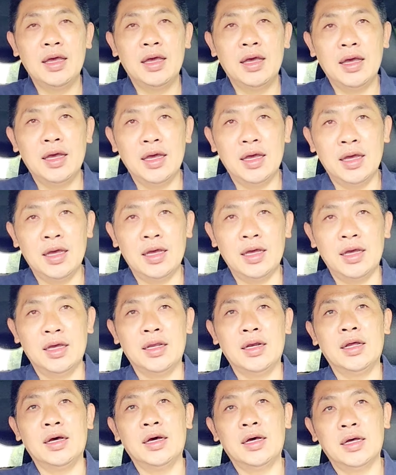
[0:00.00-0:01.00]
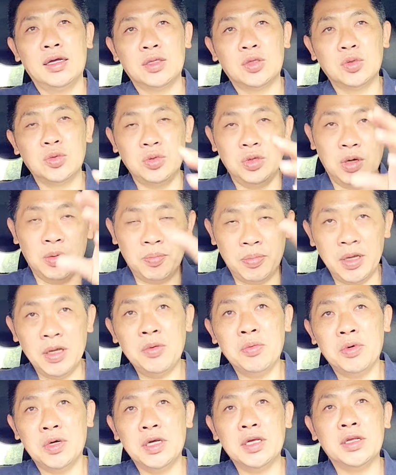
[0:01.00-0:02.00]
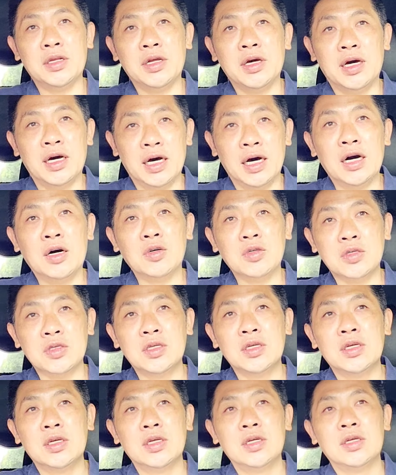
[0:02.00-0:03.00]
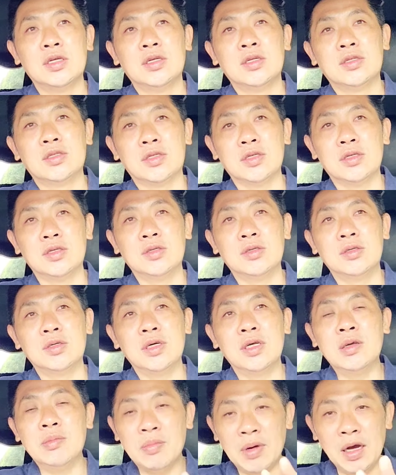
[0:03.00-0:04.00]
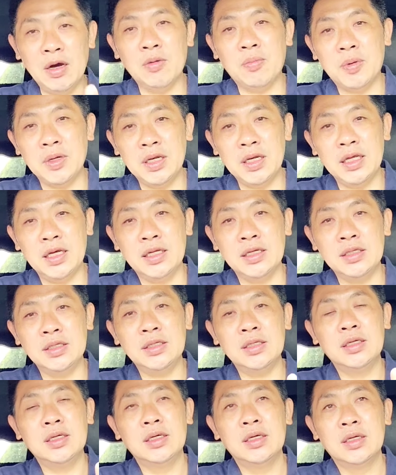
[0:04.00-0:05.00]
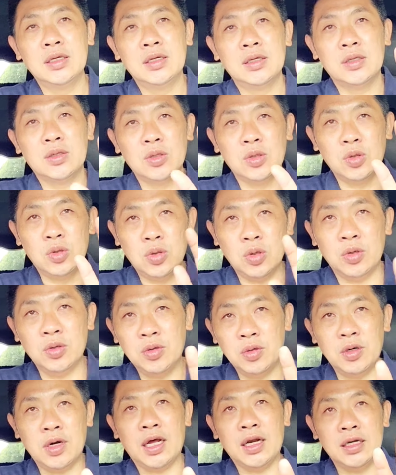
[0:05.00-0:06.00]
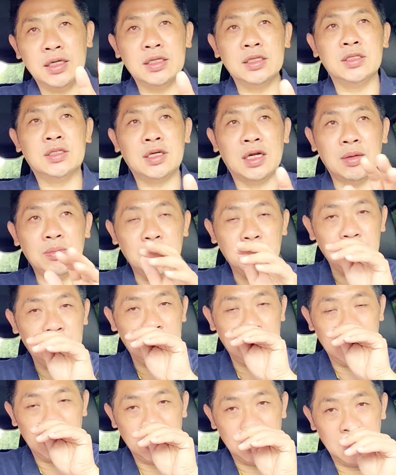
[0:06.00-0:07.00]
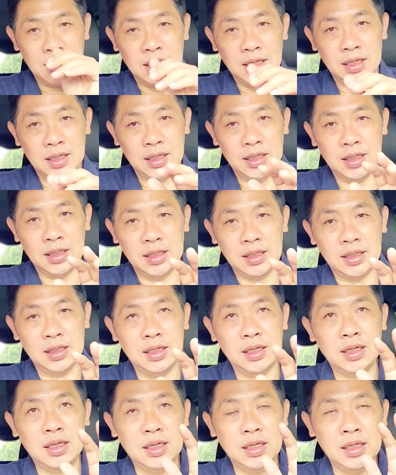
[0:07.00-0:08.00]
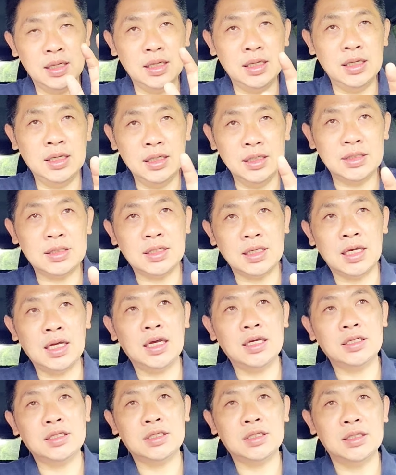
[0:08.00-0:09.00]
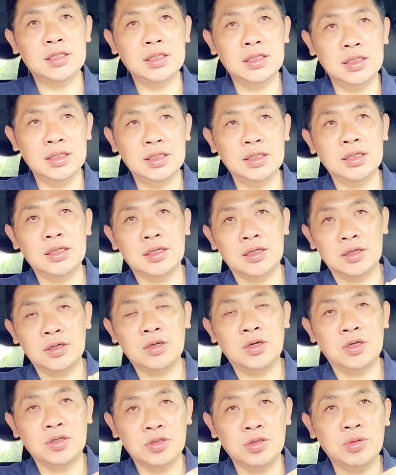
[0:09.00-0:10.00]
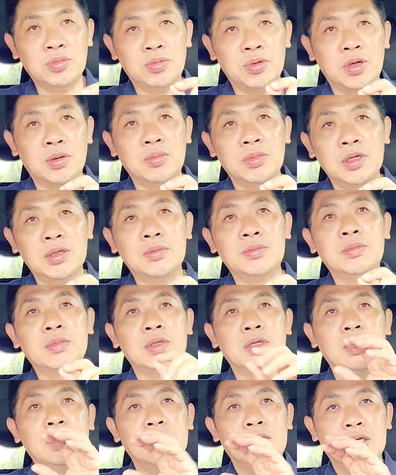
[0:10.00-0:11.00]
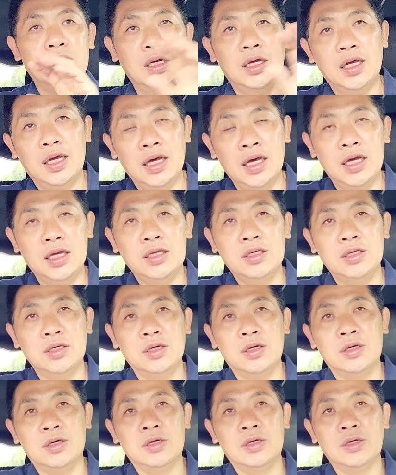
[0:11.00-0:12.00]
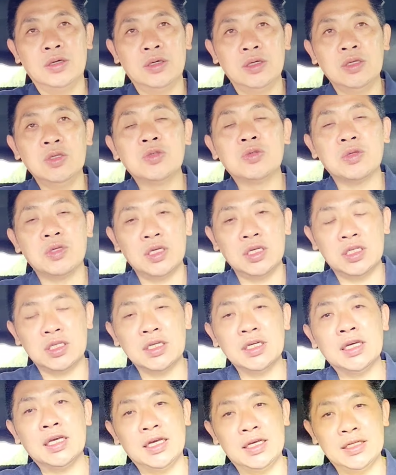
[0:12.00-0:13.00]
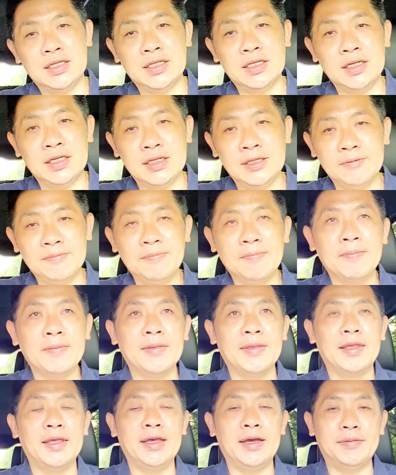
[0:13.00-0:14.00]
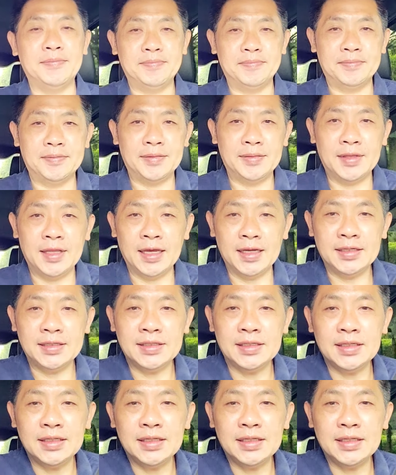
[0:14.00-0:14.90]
and to your paintwork in your house. So in my opinion, don't run the dry mode. It is actually going to cause you a problem at your insulation casing. Yeah, thanks.